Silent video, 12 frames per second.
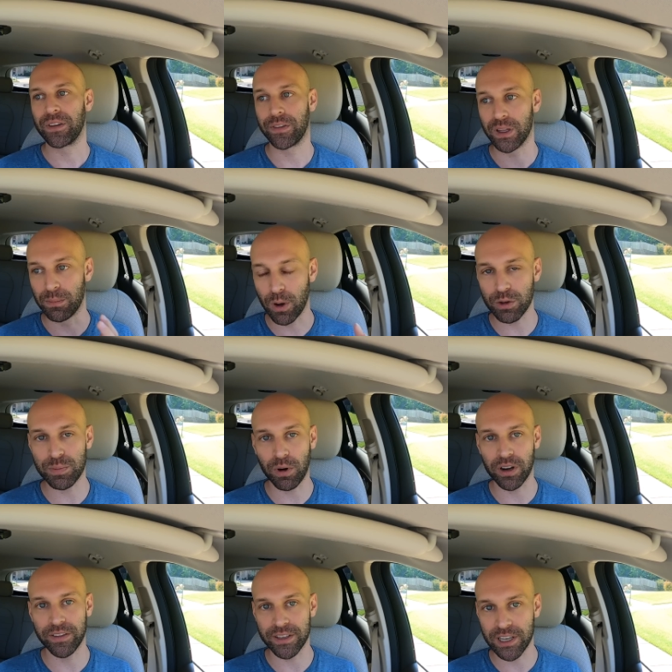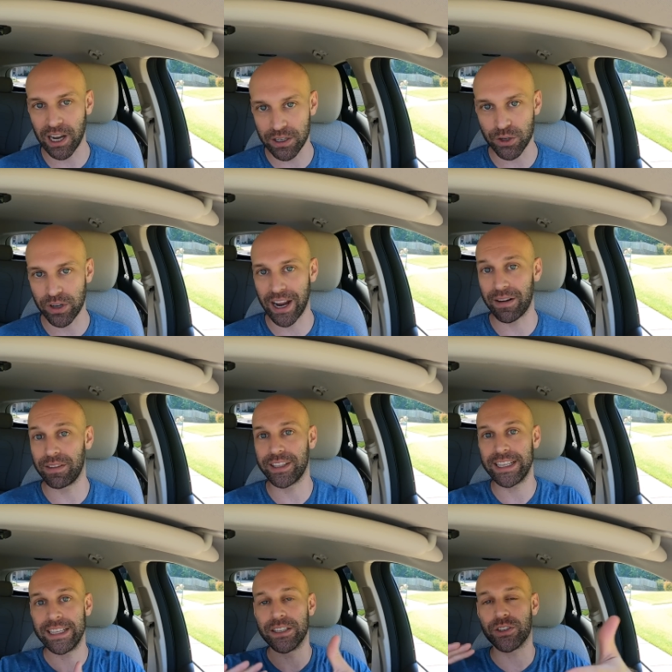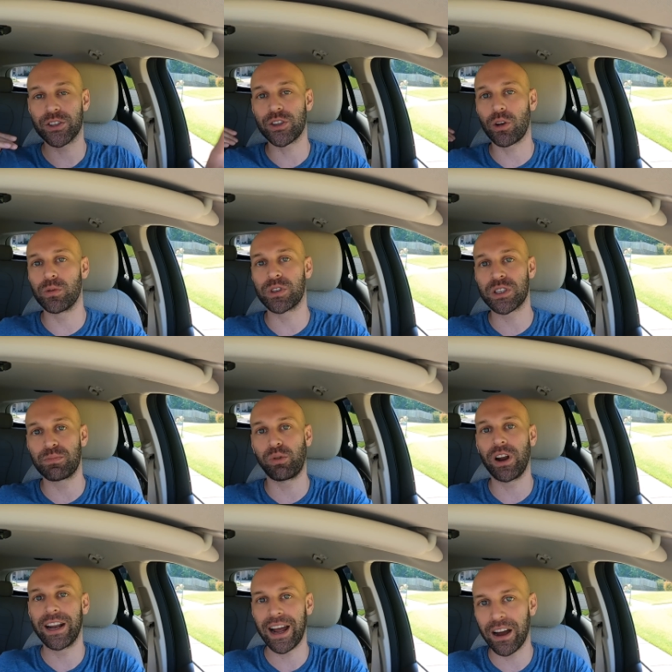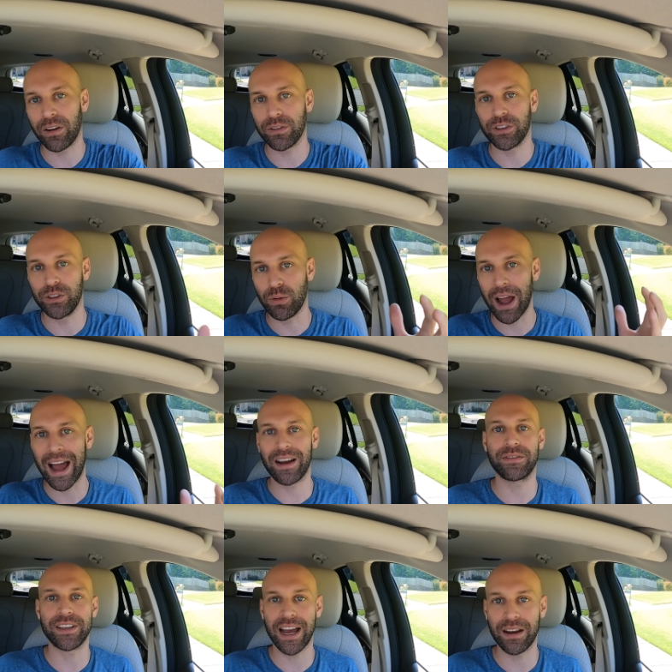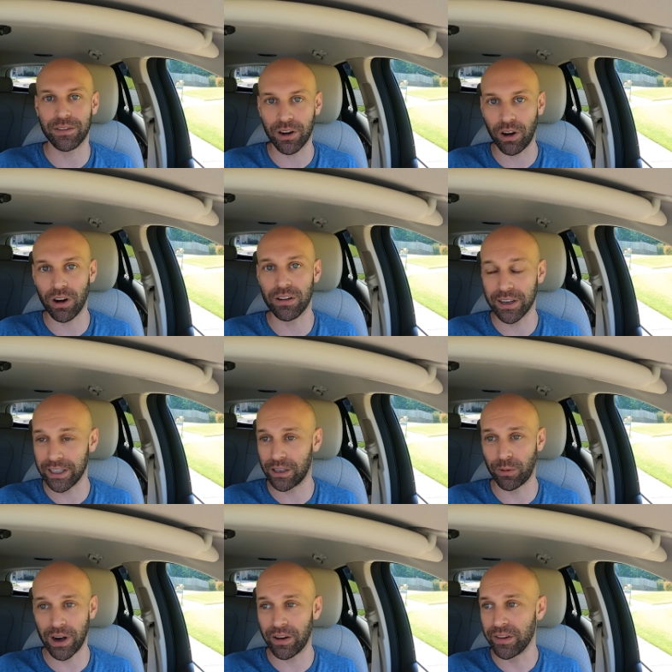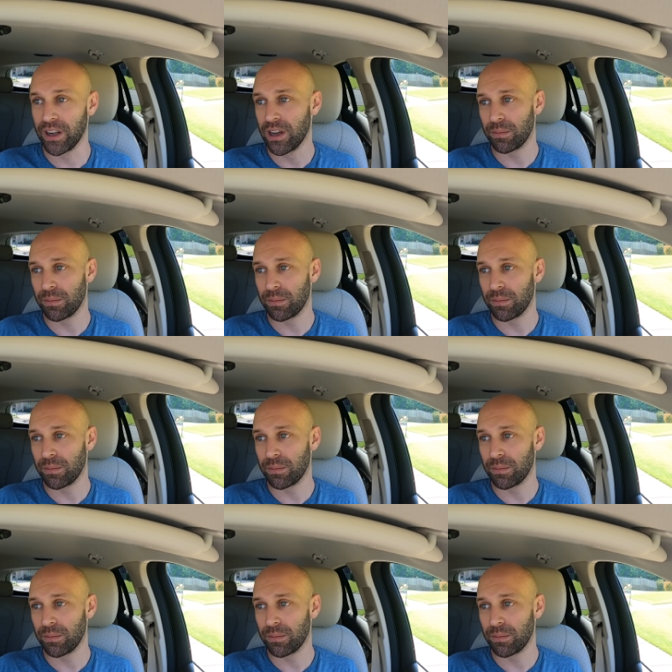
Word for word: For the most part in this country, everything is so spread out, you have to have a car to get around.